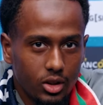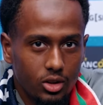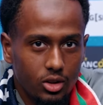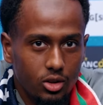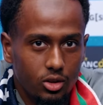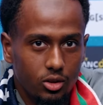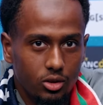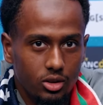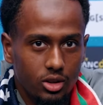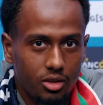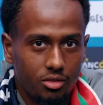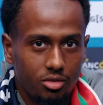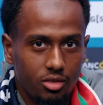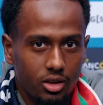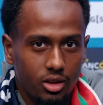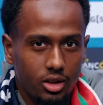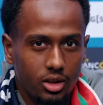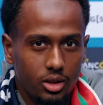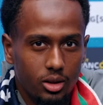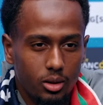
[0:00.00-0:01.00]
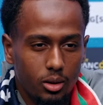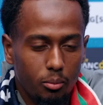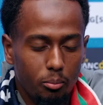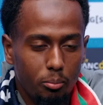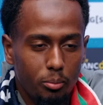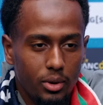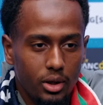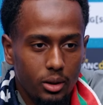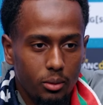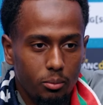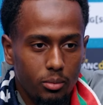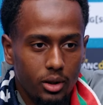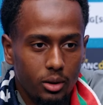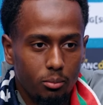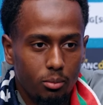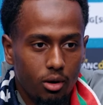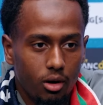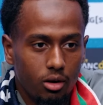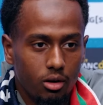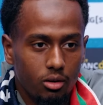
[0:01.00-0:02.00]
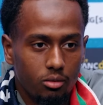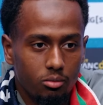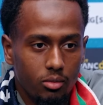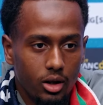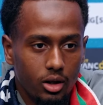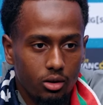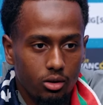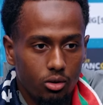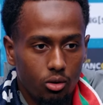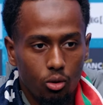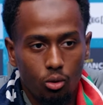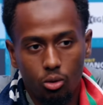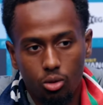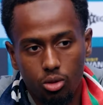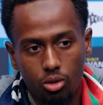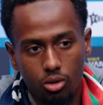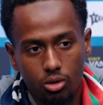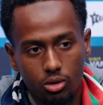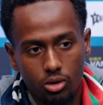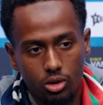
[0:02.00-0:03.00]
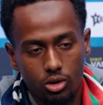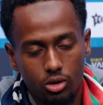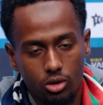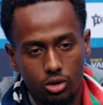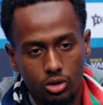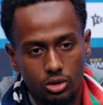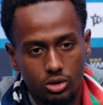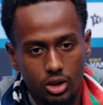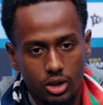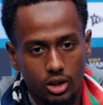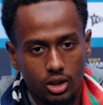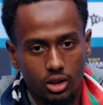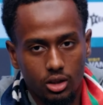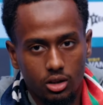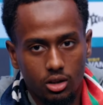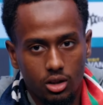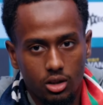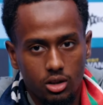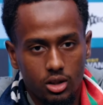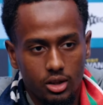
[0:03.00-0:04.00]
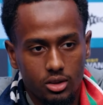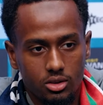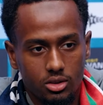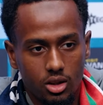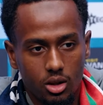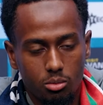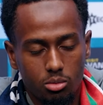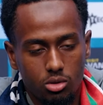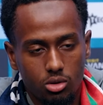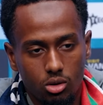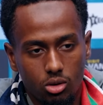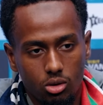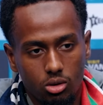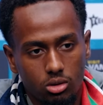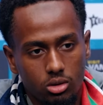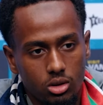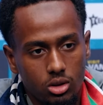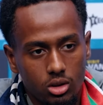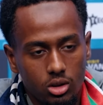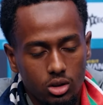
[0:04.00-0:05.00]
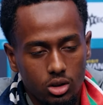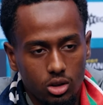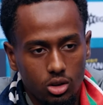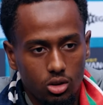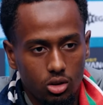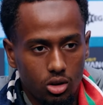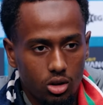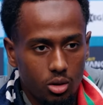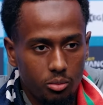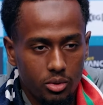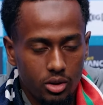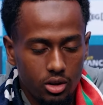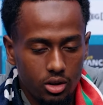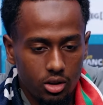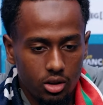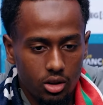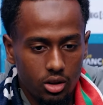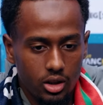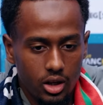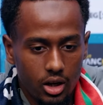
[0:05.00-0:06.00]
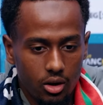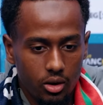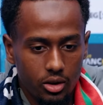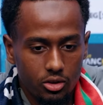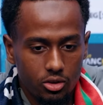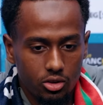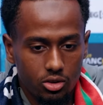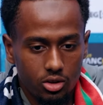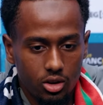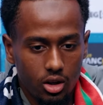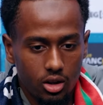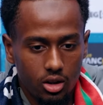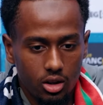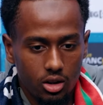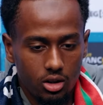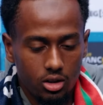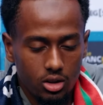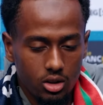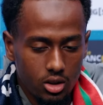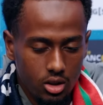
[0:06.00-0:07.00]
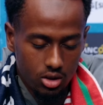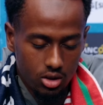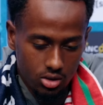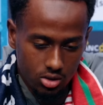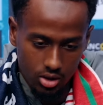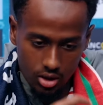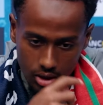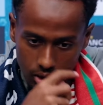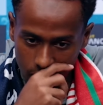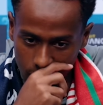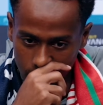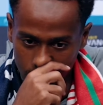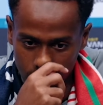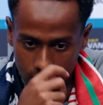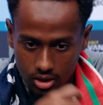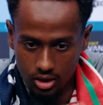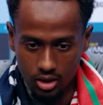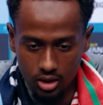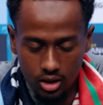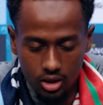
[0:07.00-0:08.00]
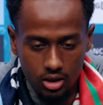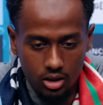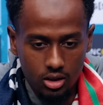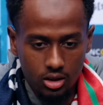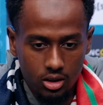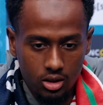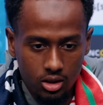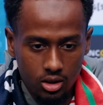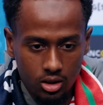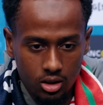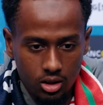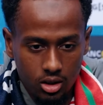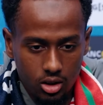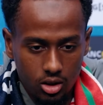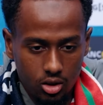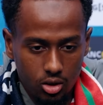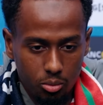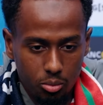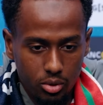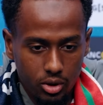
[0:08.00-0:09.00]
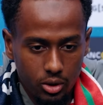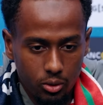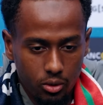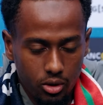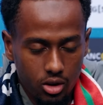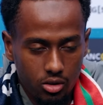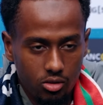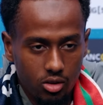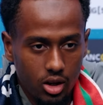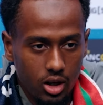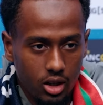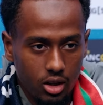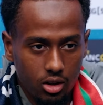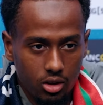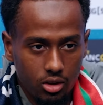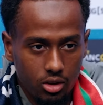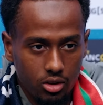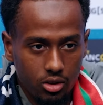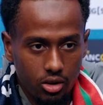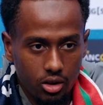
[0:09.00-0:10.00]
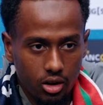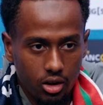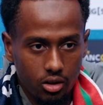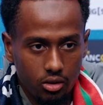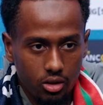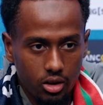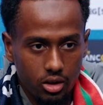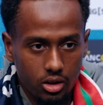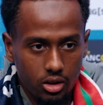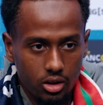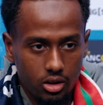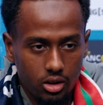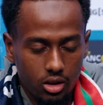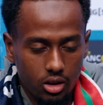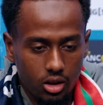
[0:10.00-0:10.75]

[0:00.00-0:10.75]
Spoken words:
you know, definitely a big, big part of my growth, you know, in taking next steps. So, you know, coming here now, I just gotta stay locked in and, you know, bring whatever I learned there and